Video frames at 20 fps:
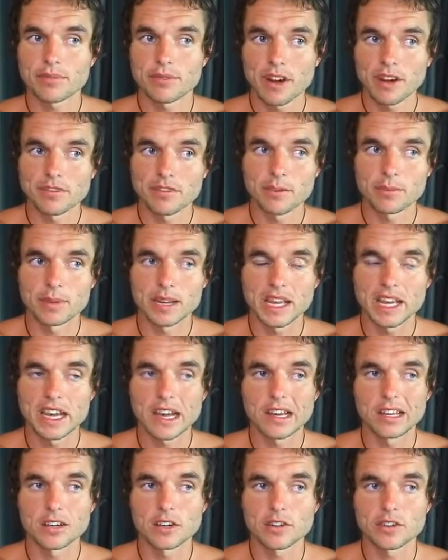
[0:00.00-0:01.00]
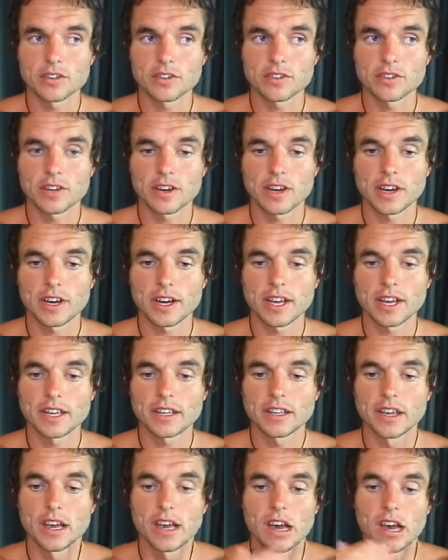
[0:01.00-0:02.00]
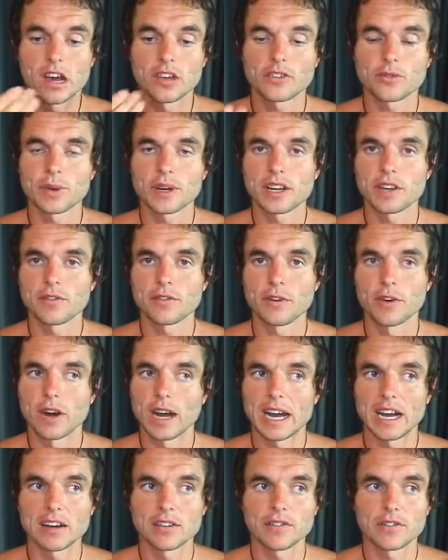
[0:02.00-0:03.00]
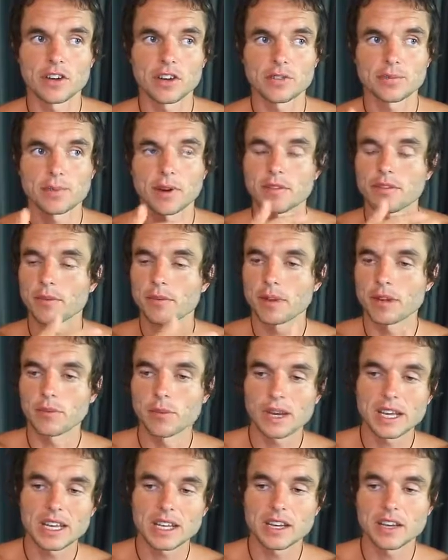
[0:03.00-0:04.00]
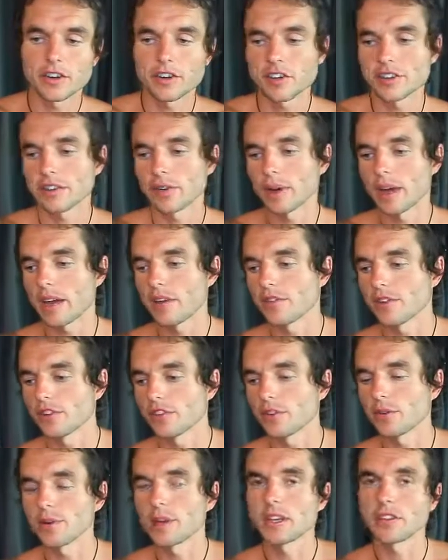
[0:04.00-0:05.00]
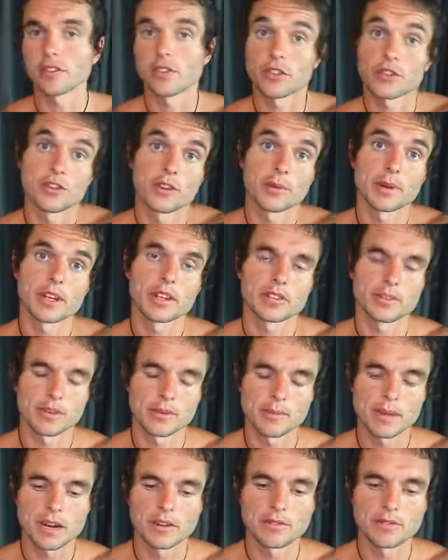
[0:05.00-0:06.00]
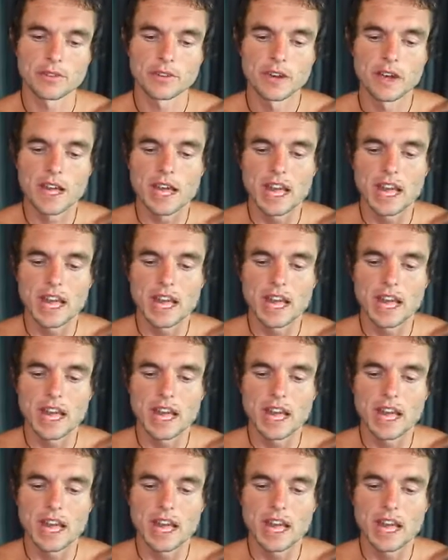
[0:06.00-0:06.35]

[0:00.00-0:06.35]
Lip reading: preferably alongside a 24-hour fast, preferably weekly, or you could do it every 2 weeks or 3 weeks or a month,